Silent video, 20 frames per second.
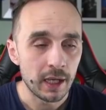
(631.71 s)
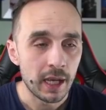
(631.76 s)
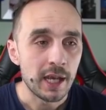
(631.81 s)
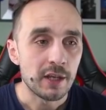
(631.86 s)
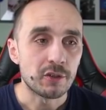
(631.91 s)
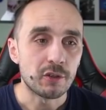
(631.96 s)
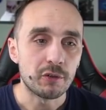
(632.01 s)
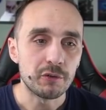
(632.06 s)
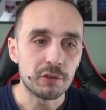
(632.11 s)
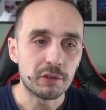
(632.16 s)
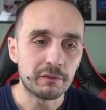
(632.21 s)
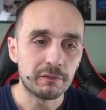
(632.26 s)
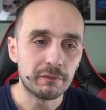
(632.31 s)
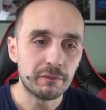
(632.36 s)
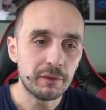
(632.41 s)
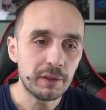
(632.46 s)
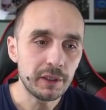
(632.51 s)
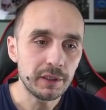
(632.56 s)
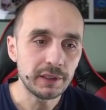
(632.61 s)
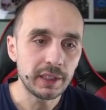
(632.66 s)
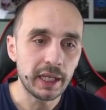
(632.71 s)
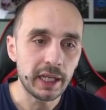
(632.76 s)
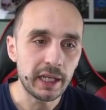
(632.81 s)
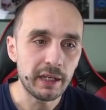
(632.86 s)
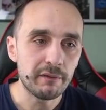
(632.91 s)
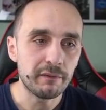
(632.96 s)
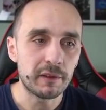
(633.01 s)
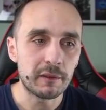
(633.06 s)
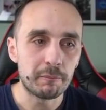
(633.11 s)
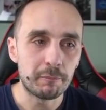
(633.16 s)
So your first
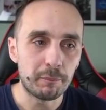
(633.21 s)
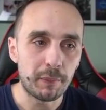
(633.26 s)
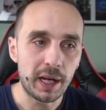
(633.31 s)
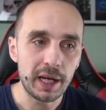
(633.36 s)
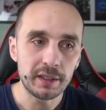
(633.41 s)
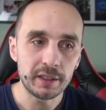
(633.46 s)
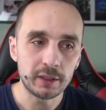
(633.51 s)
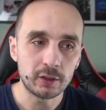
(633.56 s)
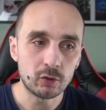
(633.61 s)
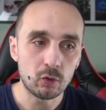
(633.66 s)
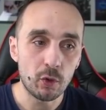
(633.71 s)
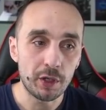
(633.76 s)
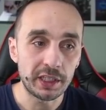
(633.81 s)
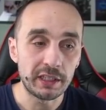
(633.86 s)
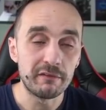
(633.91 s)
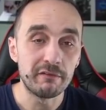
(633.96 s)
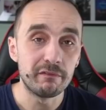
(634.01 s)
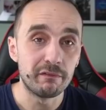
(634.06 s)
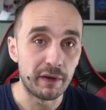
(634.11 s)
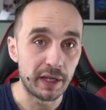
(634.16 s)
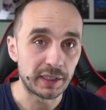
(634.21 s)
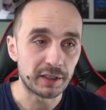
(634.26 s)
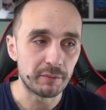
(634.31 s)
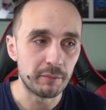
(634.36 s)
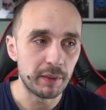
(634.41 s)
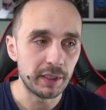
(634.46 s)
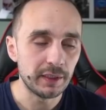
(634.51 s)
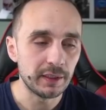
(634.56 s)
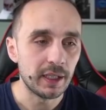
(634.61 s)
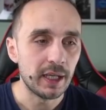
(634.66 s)
ever pirate coin
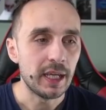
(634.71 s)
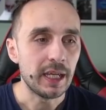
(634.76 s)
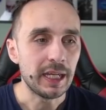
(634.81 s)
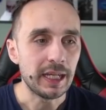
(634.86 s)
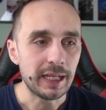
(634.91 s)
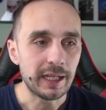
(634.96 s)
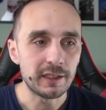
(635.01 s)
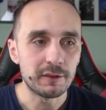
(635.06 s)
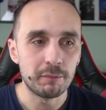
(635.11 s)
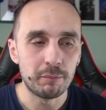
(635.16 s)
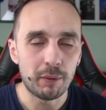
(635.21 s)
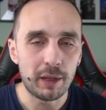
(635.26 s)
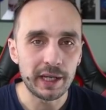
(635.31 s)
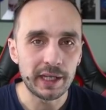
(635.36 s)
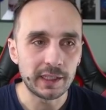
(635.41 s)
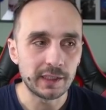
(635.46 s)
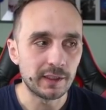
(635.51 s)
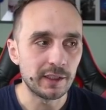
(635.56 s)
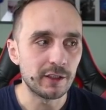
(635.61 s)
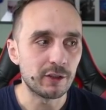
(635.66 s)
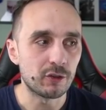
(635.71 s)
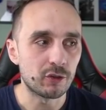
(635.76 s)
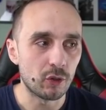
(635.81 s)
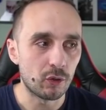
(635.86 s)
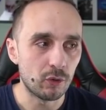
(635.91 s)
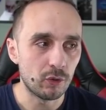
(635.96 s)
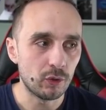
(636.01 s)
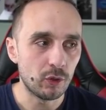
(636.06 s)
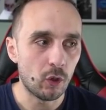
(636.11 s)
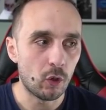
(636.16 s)
investment is buying this
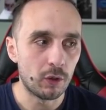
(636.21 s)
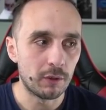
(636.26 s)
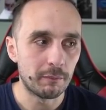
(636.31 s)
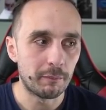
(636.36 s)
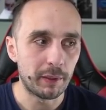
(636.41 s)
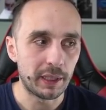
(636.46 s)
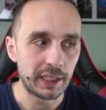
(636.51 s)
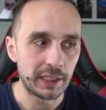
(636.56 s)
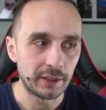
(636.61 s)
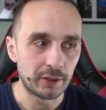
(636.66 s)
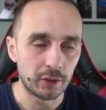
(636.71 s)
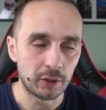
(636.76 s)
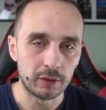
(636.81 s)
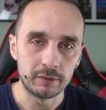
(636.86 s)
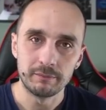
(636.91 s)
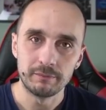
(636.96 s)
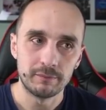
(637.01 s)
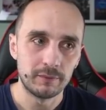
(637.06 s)
song on Peito.